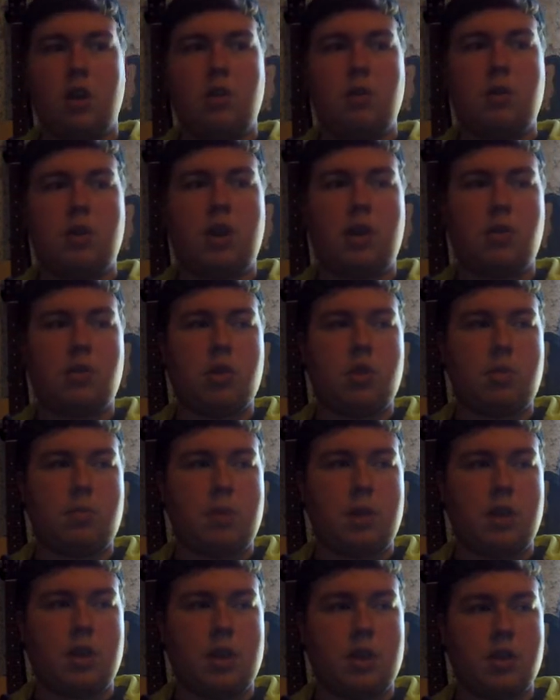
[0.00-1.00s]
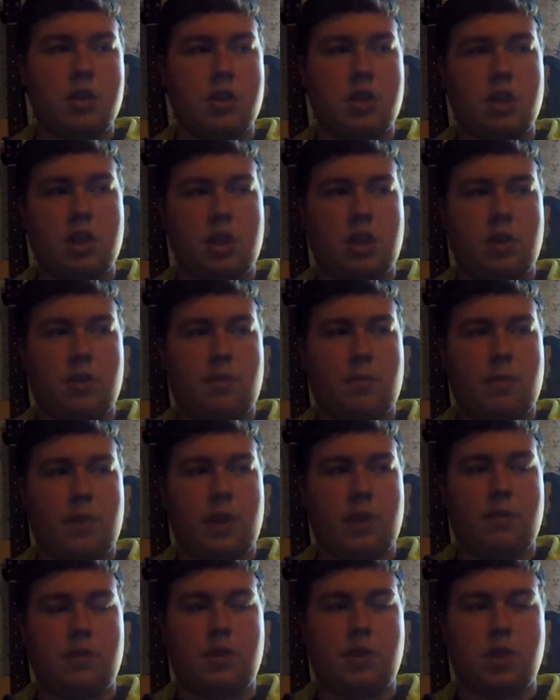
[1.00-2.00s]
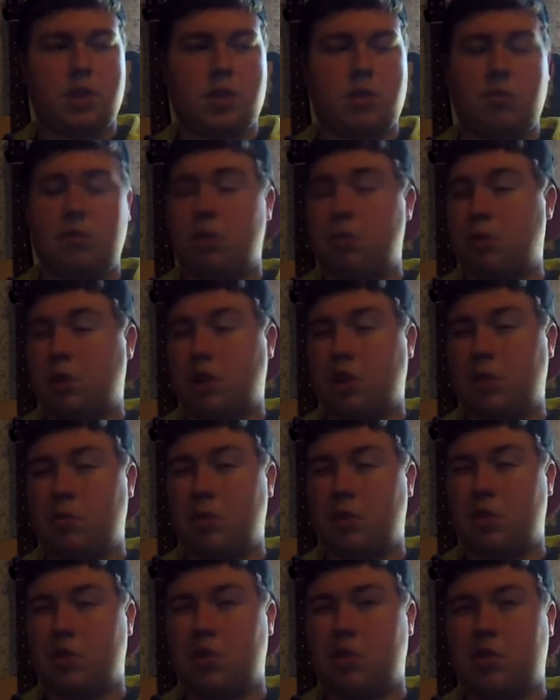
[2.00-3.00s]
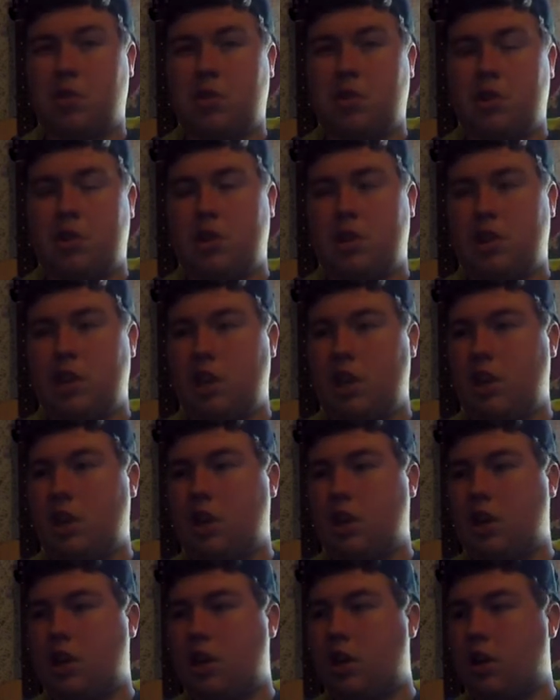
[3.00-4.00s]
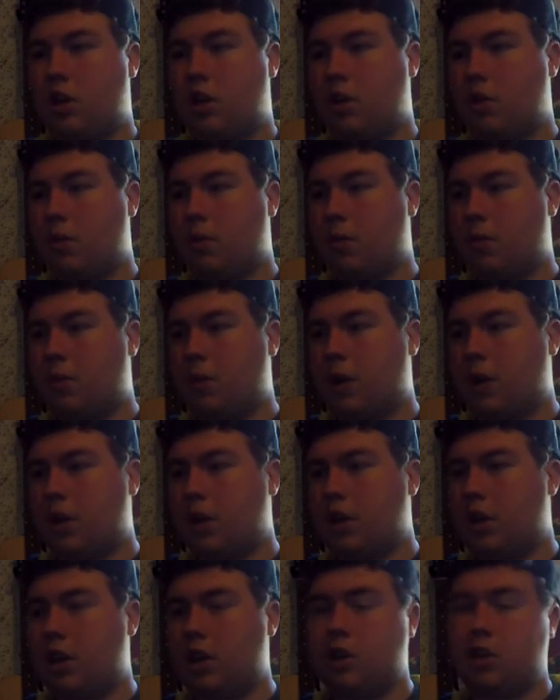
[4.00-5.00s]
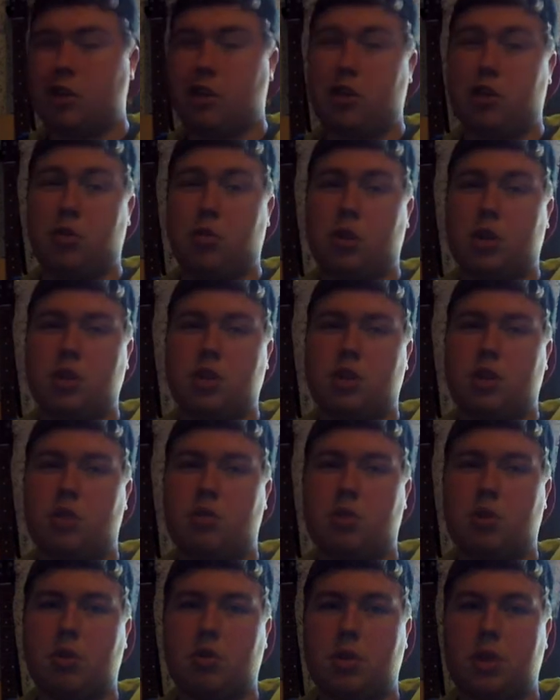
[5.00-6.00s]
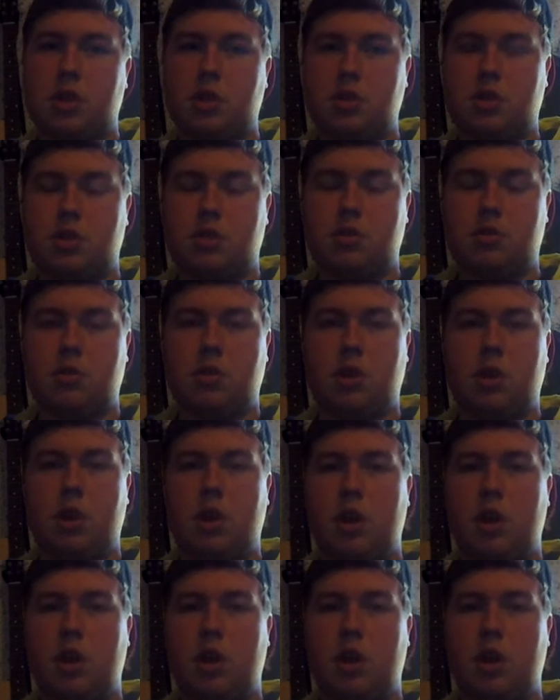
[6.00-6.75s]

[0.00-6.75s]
not really being into them after Screaming Bloody Murder, and then I kind of hated the direction they were going into.